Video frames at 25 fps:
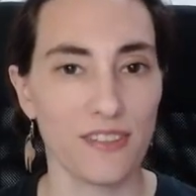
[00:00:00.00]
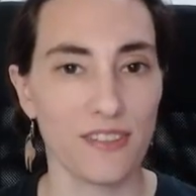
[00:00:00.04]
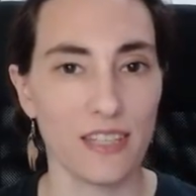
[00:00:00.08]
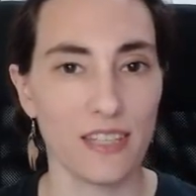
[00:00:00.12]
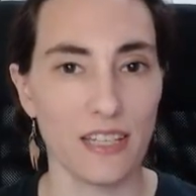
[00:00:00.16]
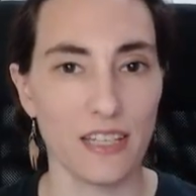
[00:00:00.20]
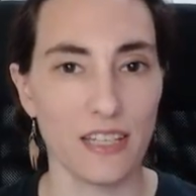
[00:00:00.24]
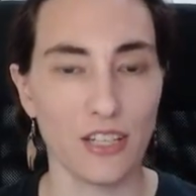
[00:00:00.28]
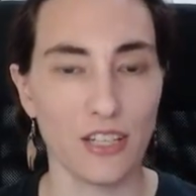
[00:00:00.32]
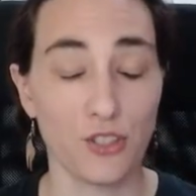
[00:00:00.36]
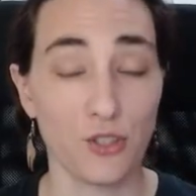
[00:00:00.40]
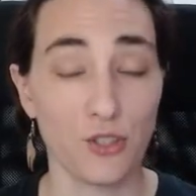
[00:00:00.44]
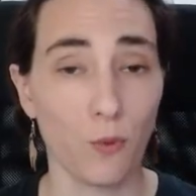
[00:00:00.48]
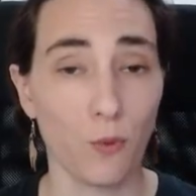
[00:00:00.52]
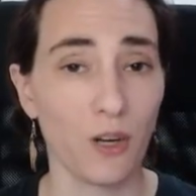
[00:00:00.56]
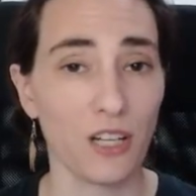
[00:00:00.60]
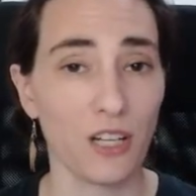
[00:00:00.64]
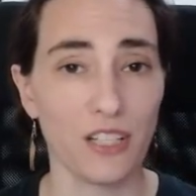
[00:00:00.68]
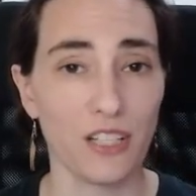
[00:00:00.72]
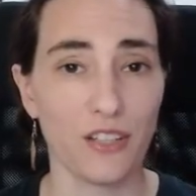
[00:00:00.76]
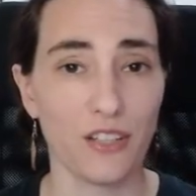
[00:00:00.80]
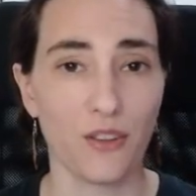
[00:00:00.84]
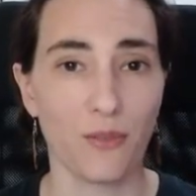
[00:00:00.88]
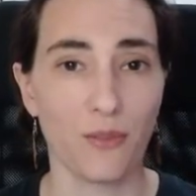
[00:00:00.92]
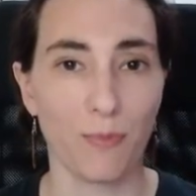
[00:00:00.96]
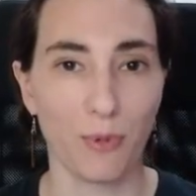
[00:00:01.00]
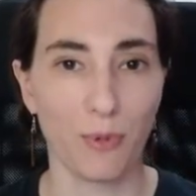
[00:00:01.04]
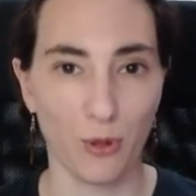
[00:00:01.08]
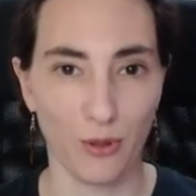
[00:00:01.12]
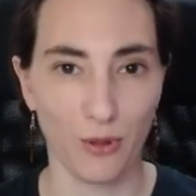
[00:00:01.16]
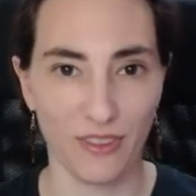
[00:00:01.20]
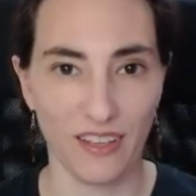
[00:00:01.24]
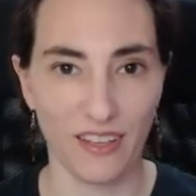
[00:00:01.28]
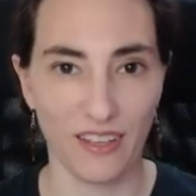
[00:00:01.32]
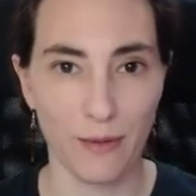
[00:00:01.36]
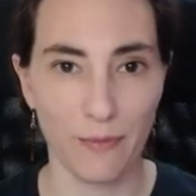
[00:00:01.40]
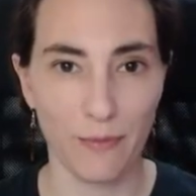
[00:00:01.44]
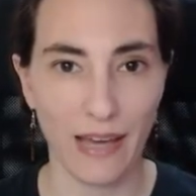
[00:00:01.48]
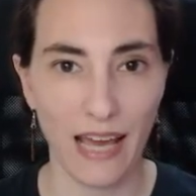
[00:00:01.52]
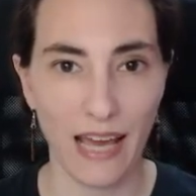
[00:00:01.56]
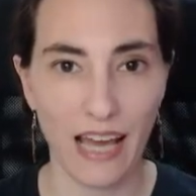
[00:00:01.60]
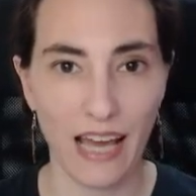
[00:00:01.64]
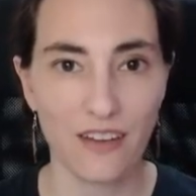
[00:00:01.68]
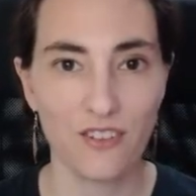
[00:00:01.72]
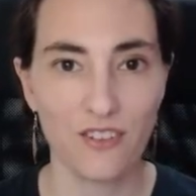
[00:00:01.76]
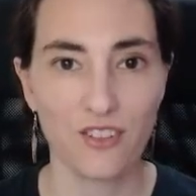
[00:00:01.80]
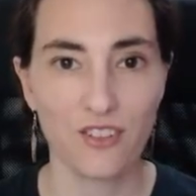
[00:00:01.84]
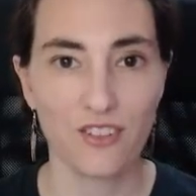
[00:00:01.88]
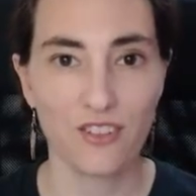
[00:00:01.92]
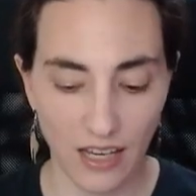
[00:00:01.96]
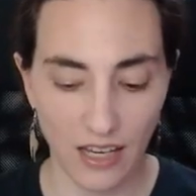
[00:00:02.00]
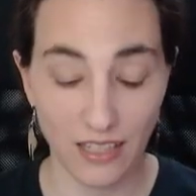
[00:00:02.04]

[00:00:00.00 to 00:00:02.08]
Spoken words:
the 20th birthday bash,